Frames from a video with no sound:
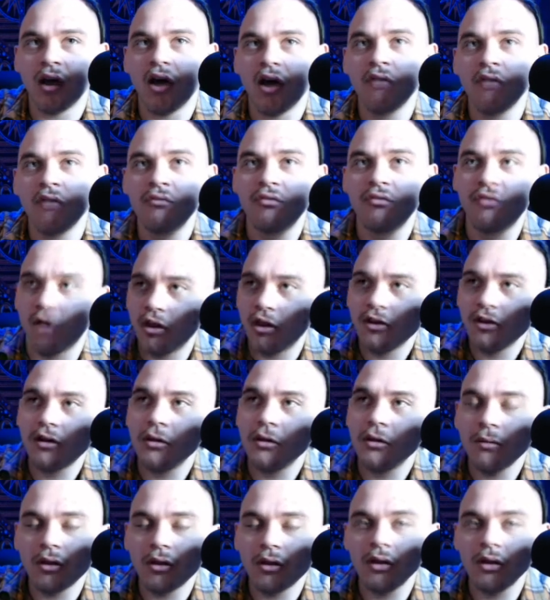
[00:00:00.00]
a
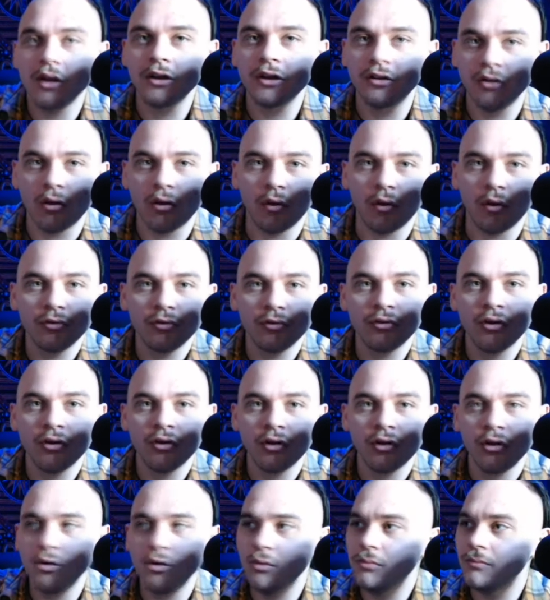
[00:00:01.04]
vulnerable adult,
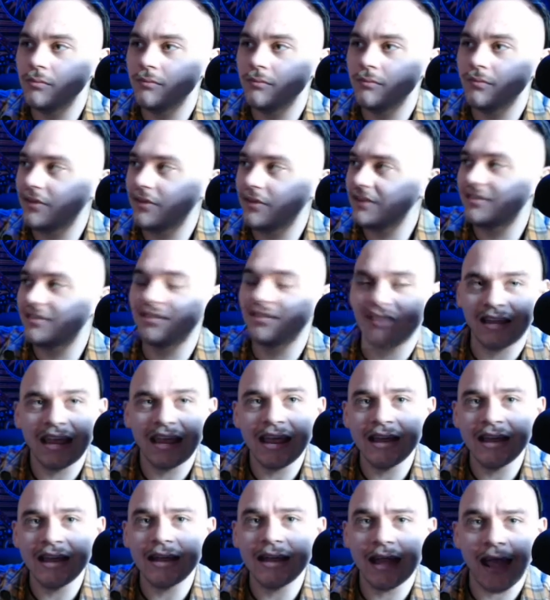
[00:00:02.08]
who this is
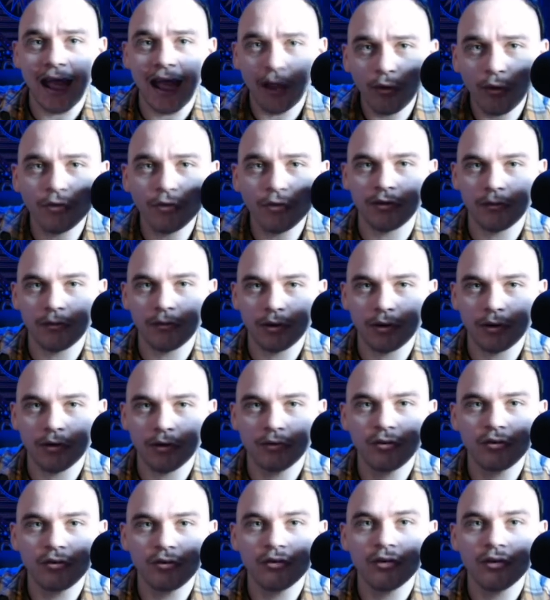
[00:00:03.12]
akin to elder
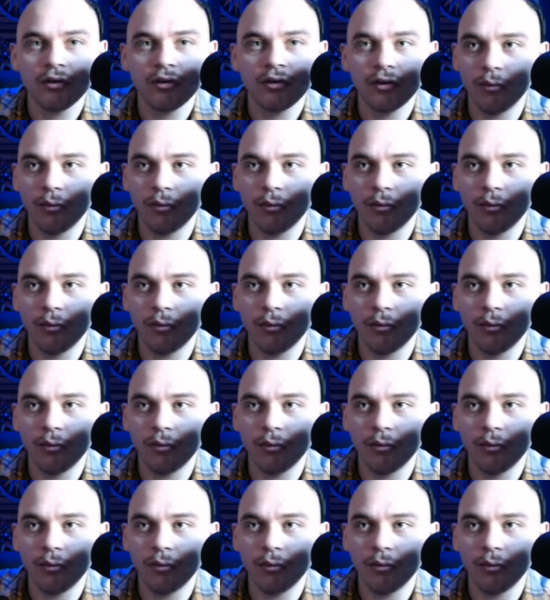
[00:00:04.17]
abuse,